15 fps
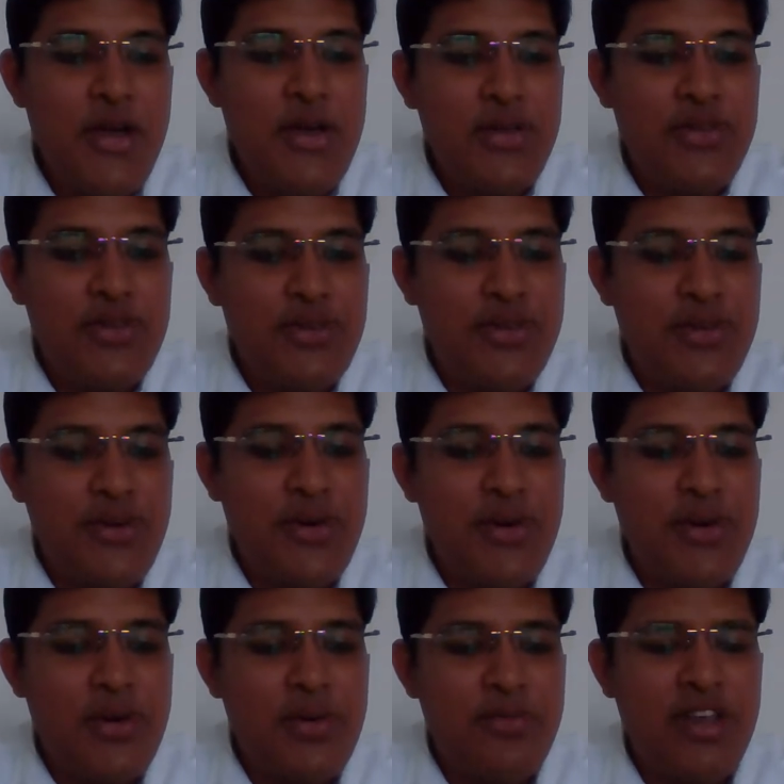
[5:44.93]

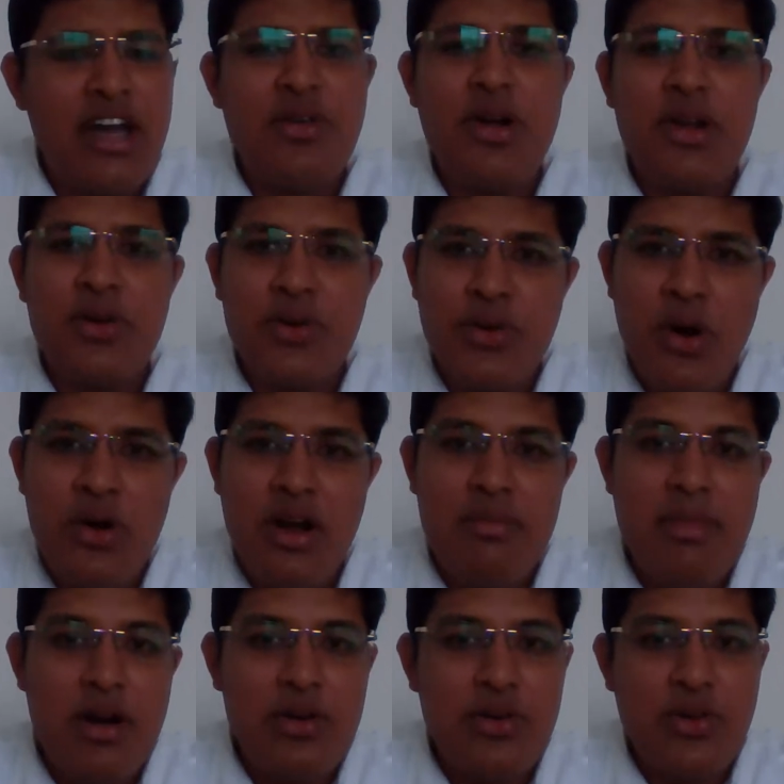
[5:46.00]
So we are going to talk
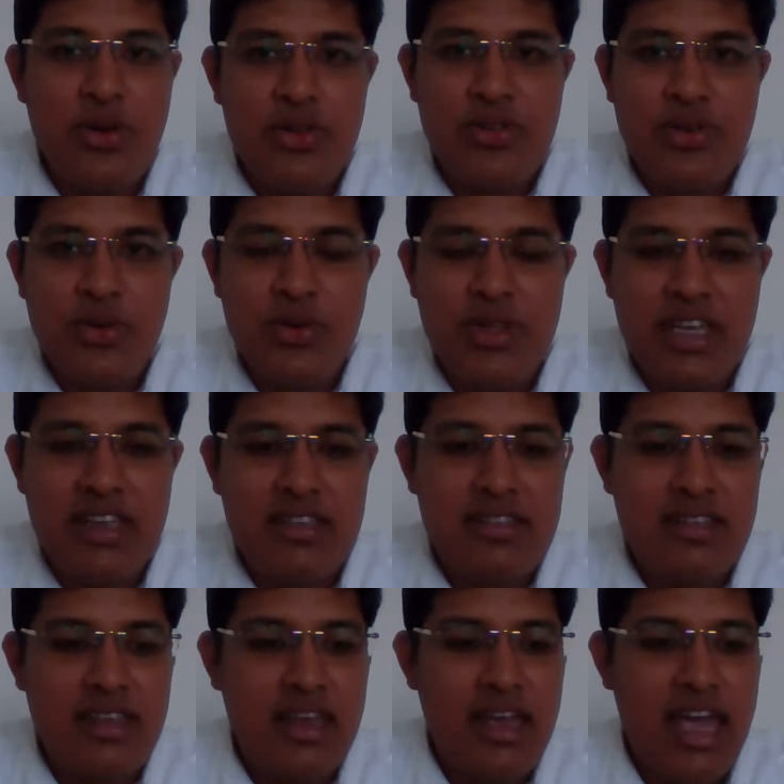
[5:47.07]
about those two
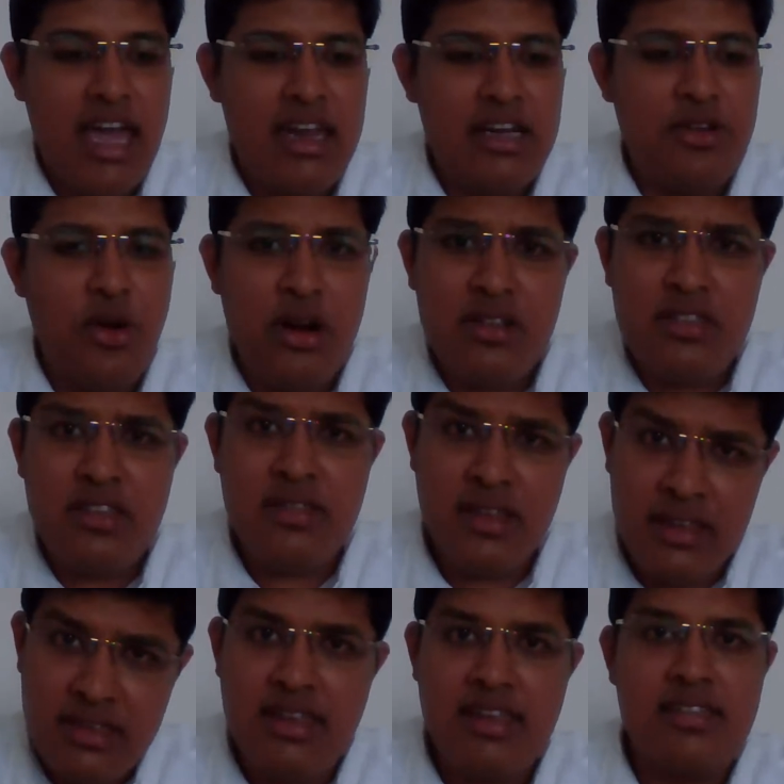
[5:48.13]
things, and not just
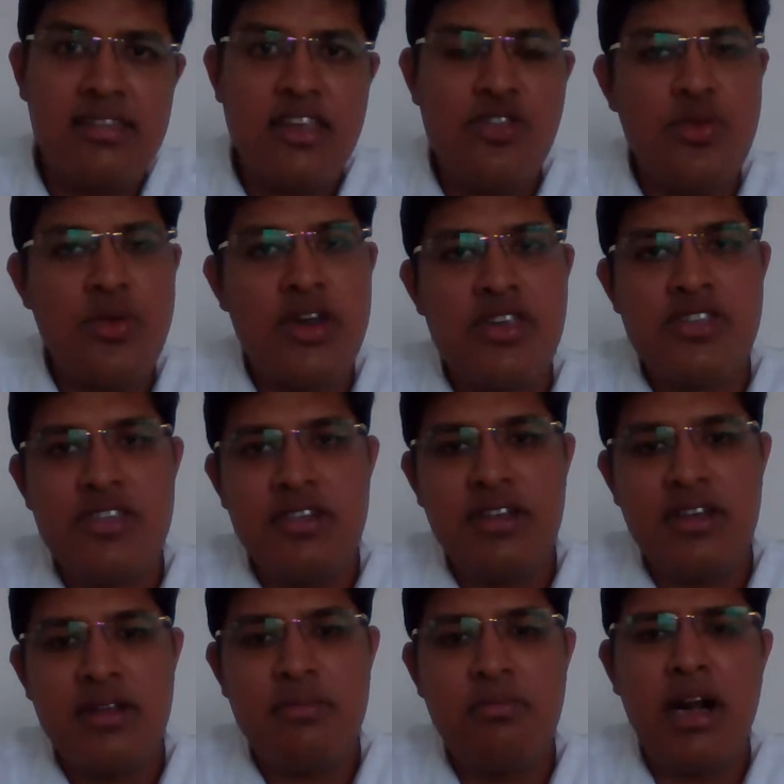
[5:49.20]
in this situation,